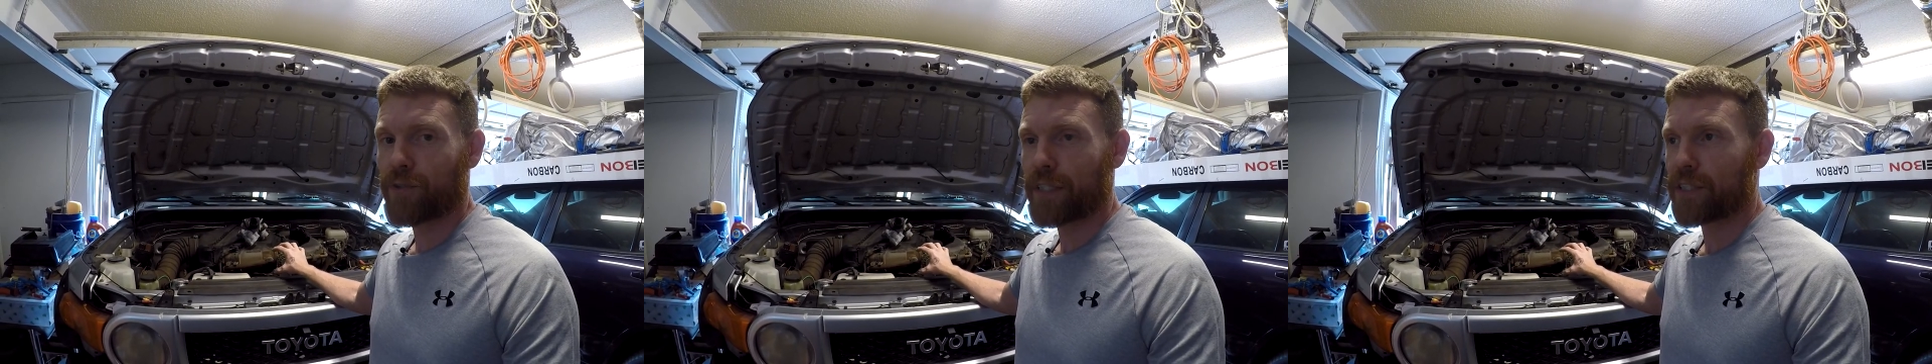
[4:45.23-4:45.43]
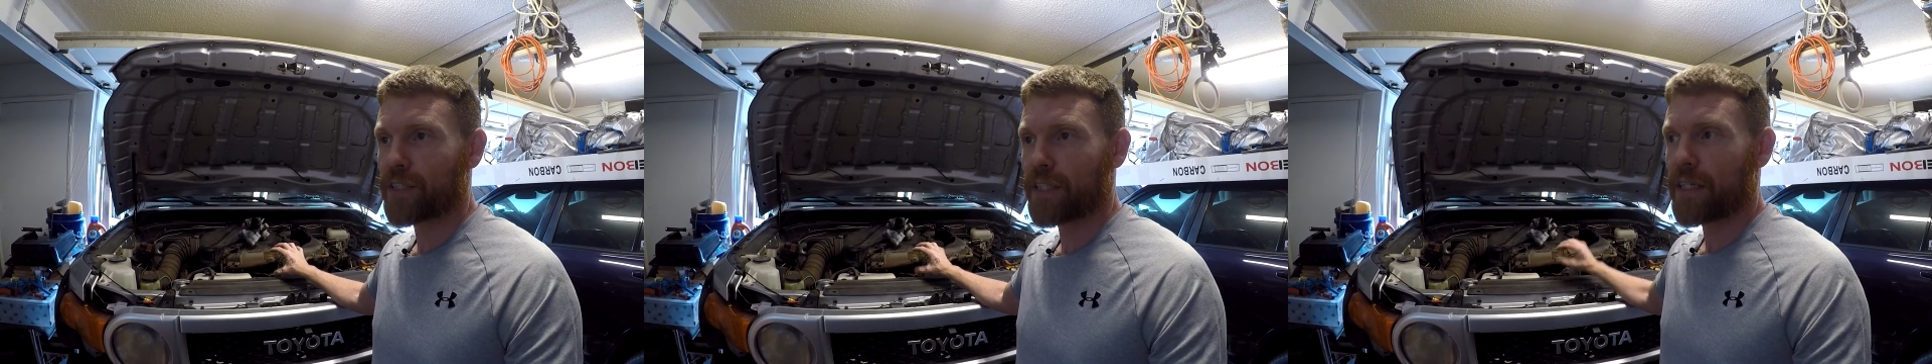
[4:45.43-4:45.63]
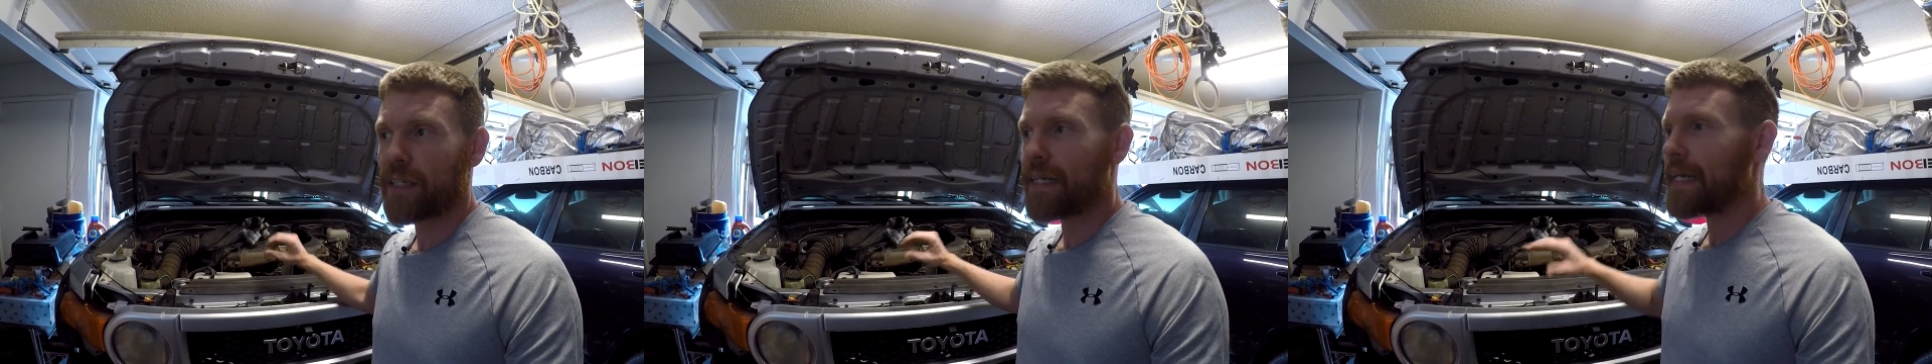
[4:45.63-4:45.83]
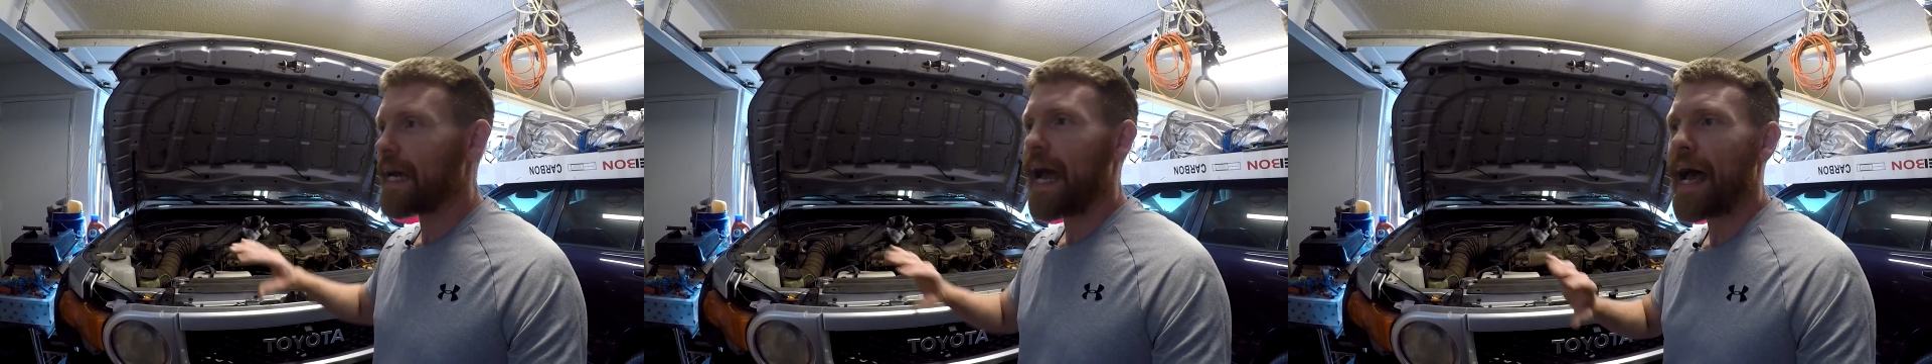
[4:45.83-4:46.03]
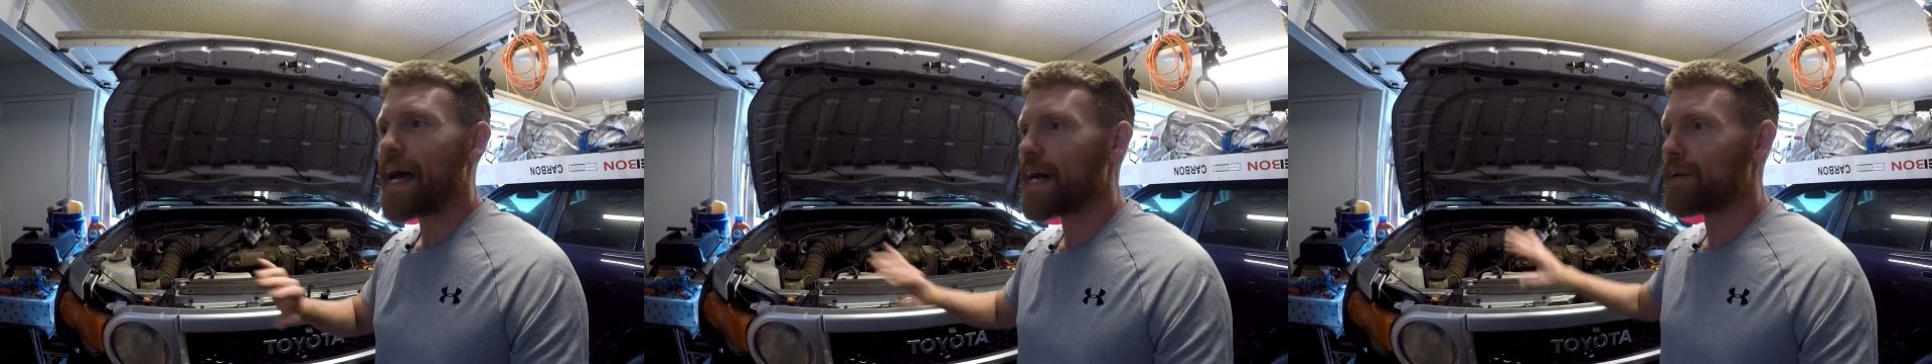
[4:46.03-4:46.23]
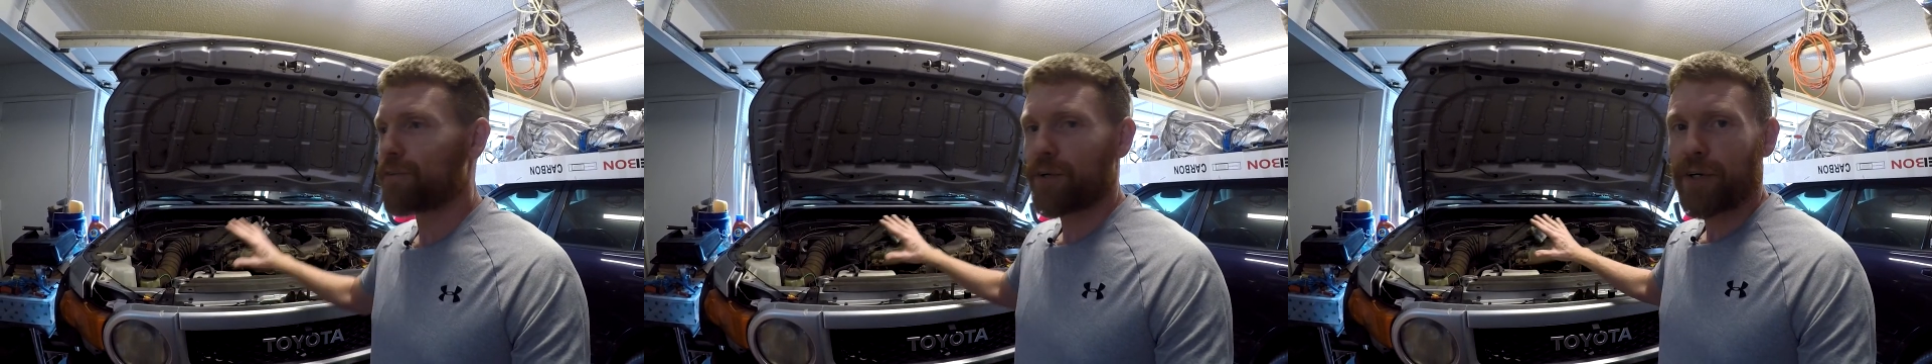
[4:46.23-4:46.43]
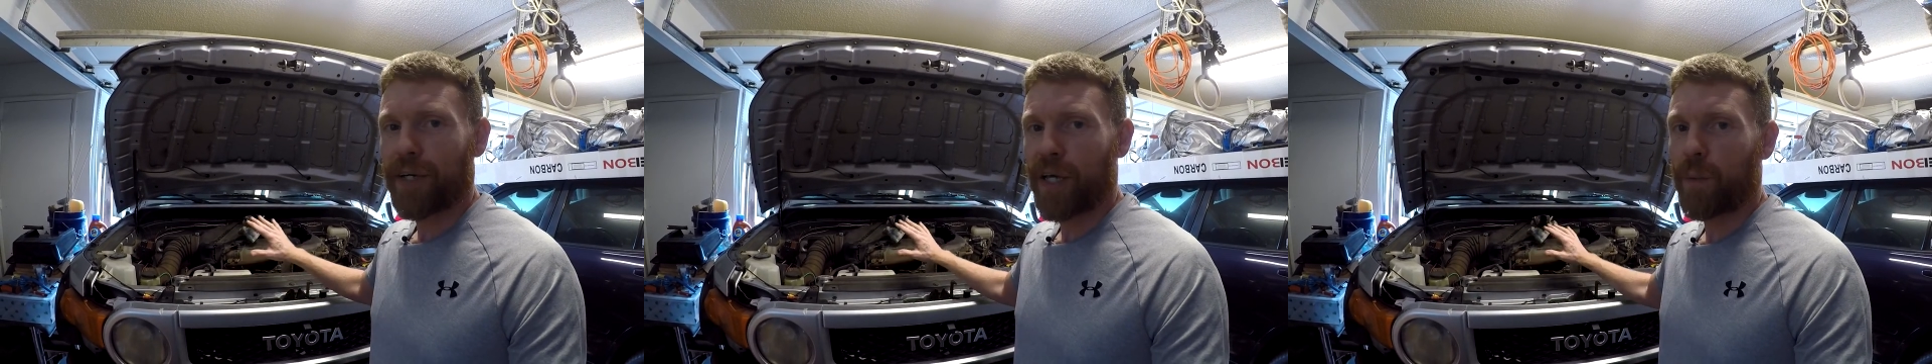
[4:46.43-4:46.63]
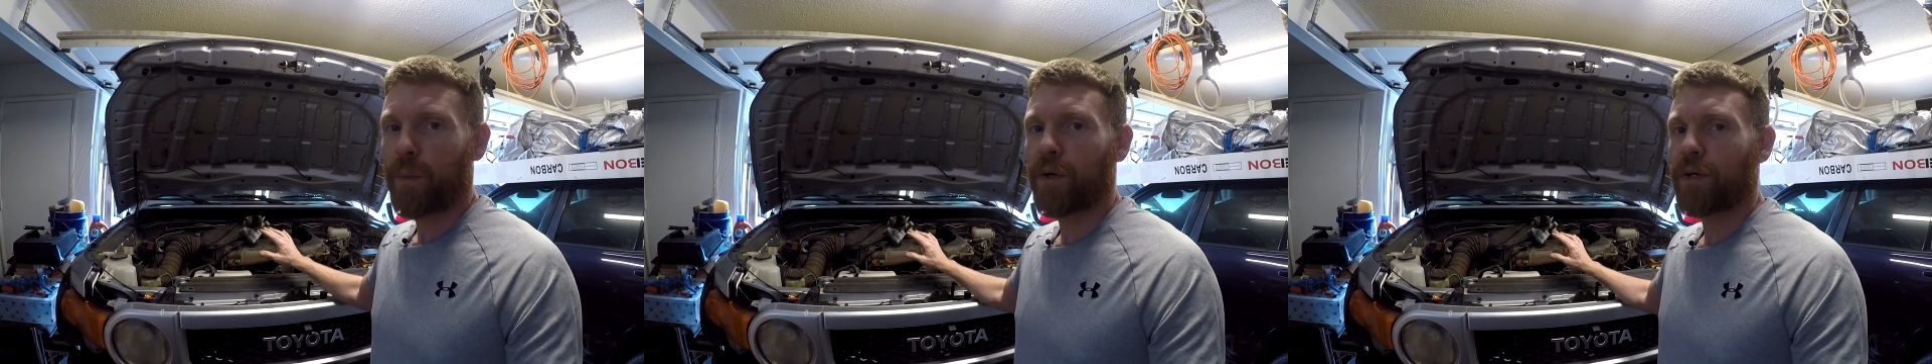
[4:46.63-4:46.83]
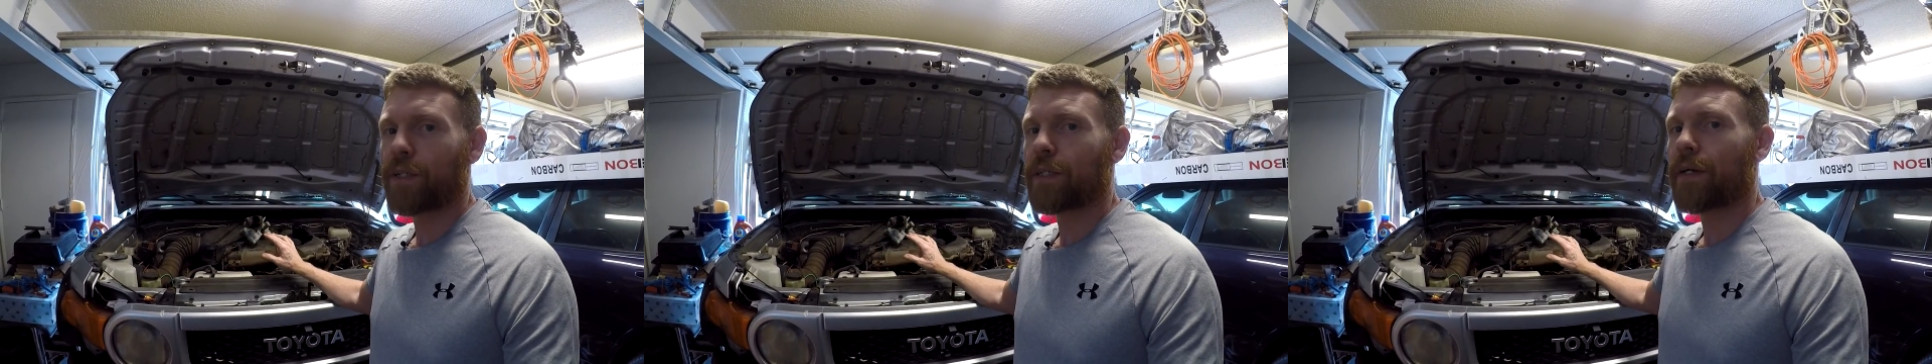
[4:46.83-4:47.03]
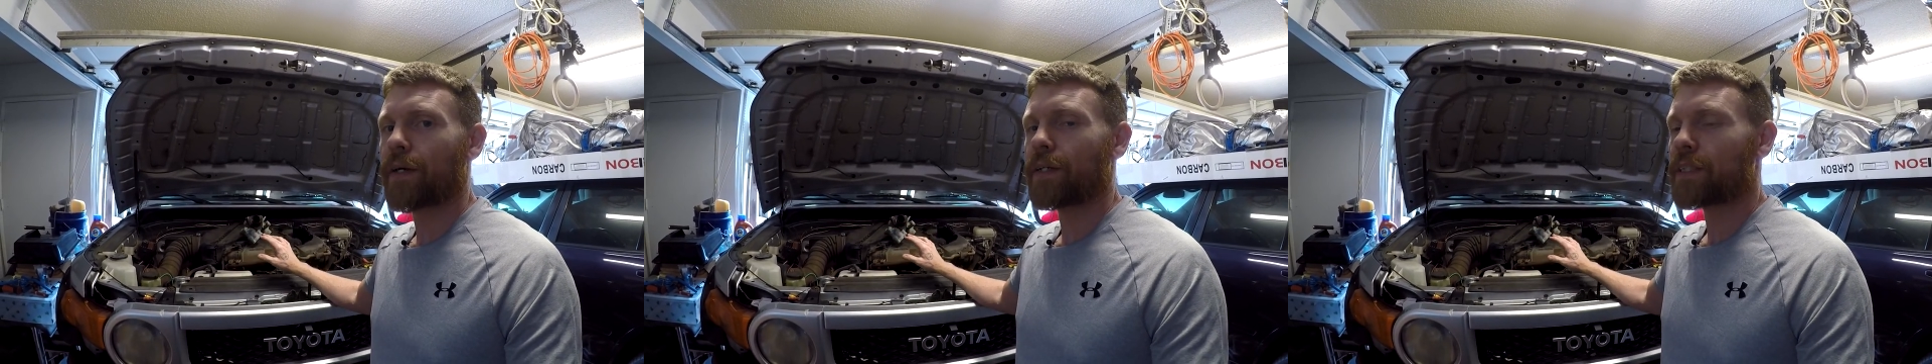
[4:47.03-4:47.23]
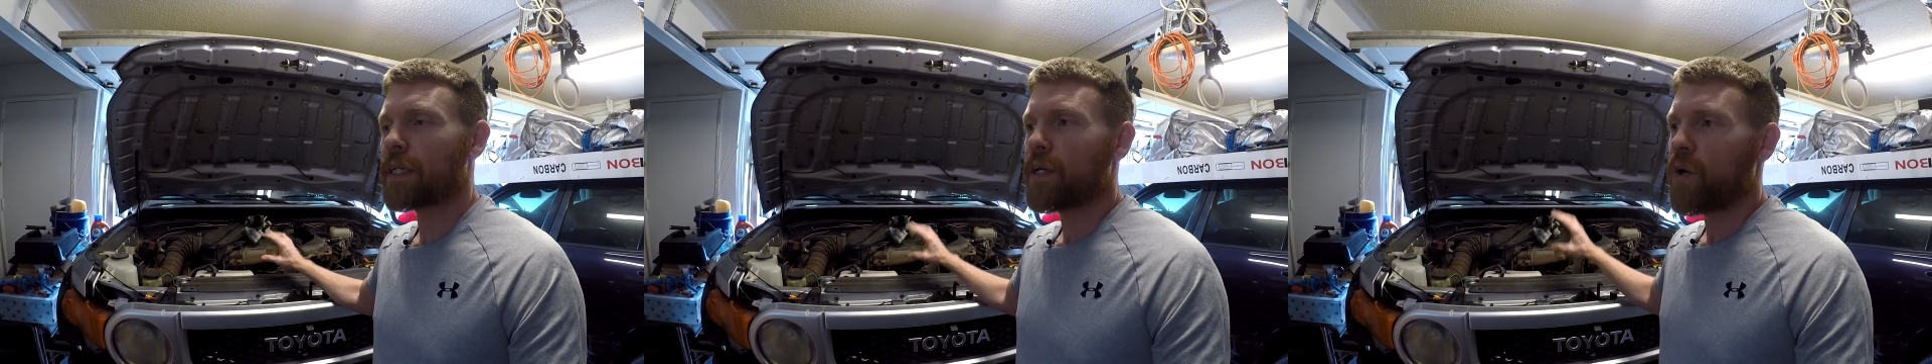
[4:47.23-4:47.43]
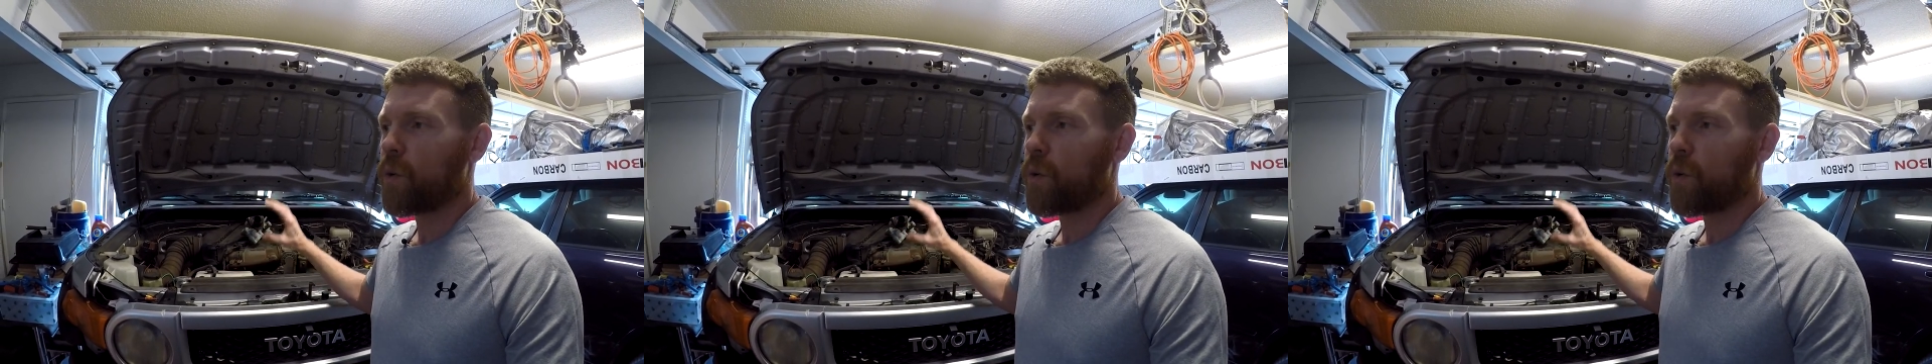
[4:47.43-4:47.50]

engine ever in a million years.